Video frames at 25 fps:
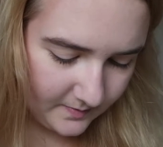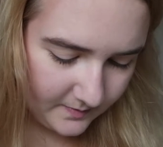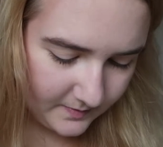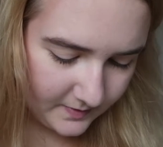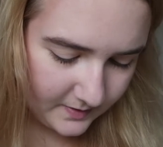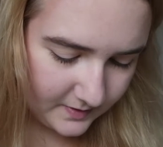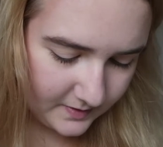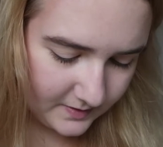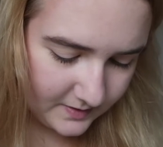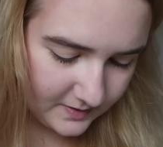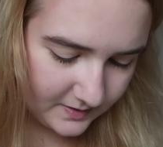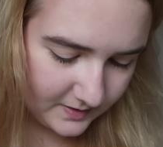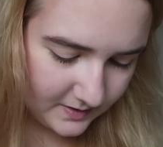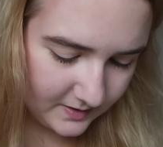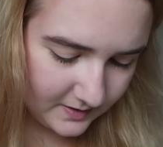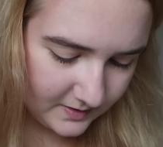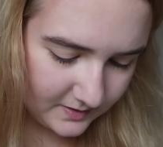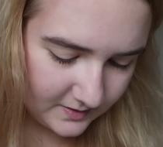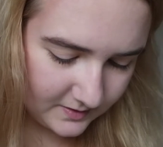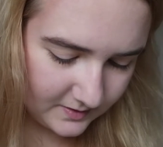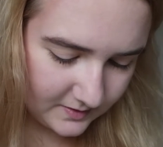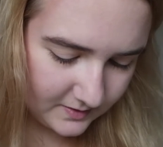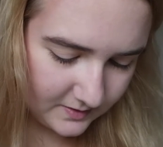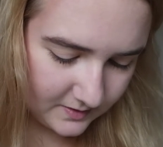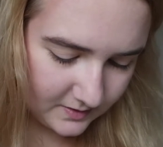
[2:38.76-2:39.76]
because it is
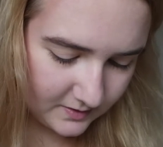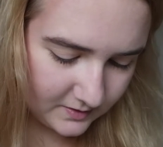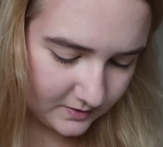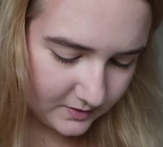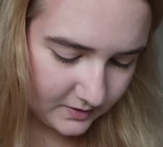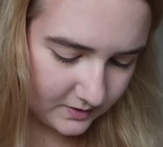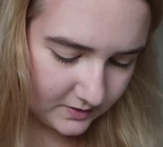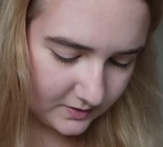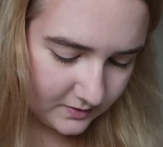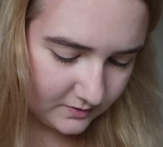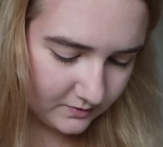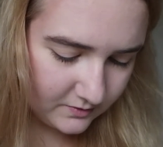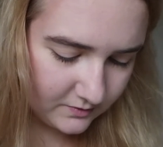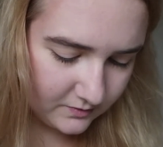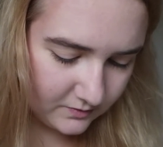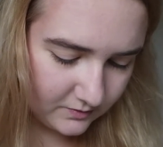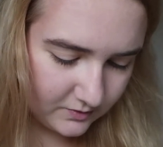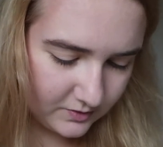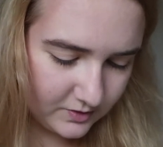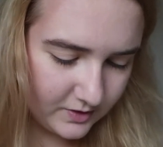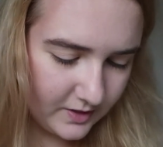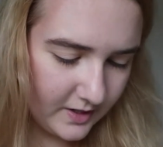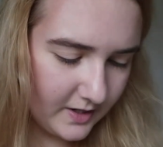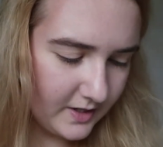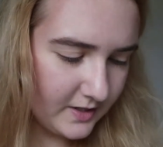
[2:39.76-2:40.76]
such a neutral
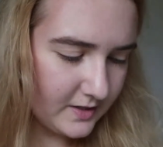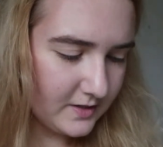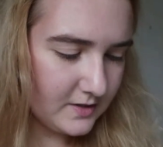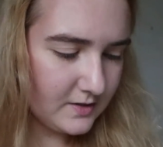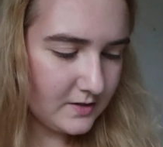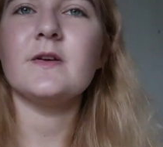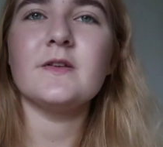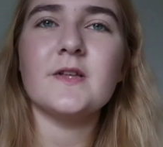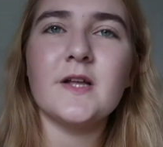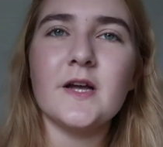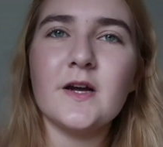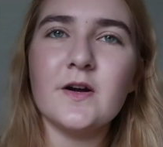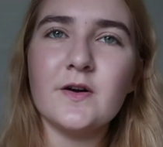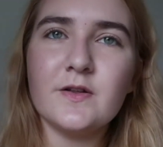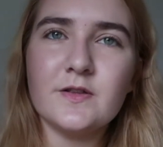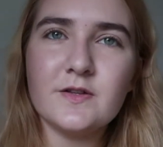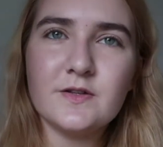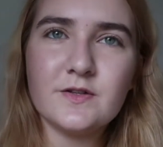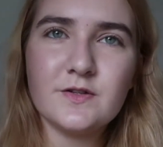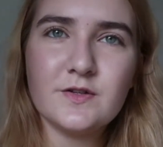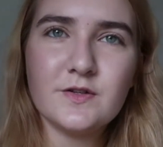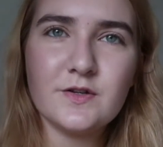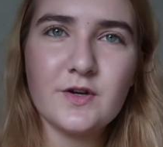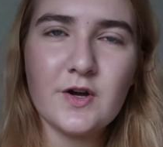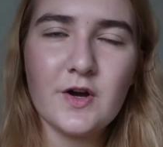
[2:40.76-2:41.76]
shade, because I got
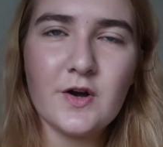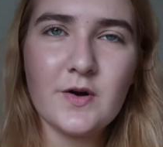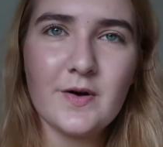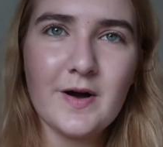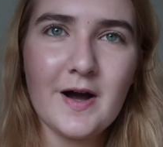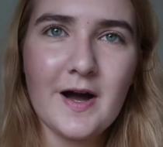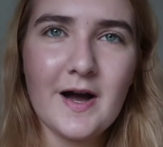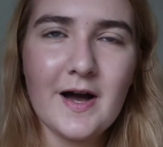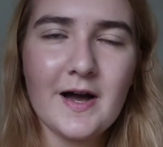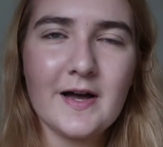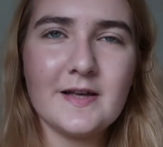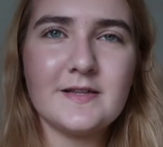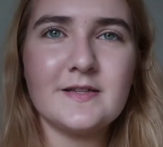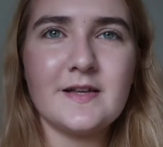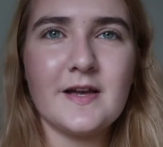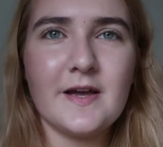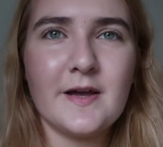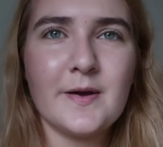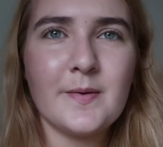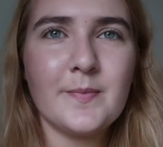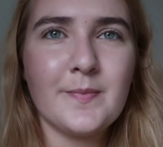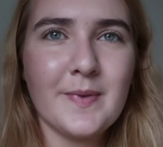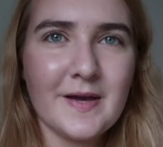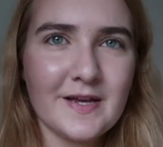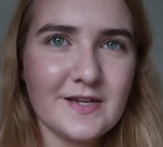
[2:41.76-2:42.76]
this to go as
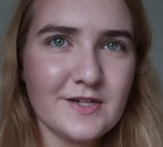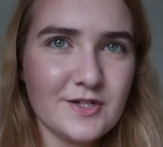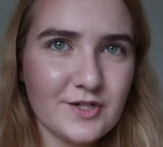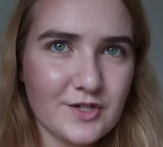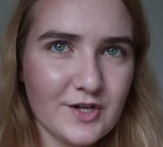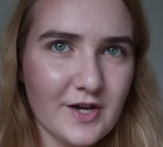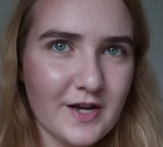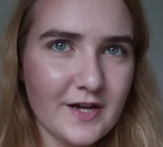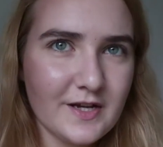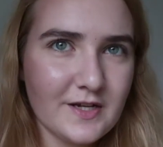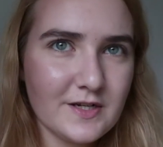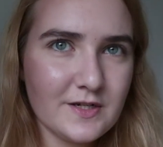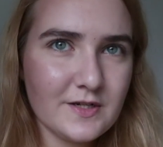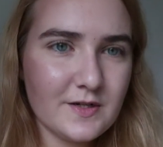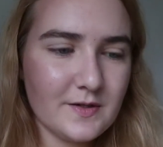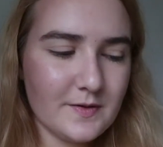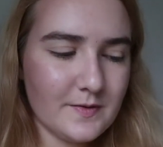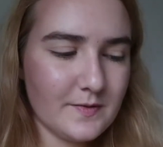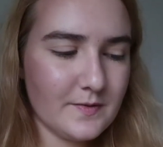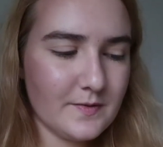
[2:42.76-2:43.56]
a base shade.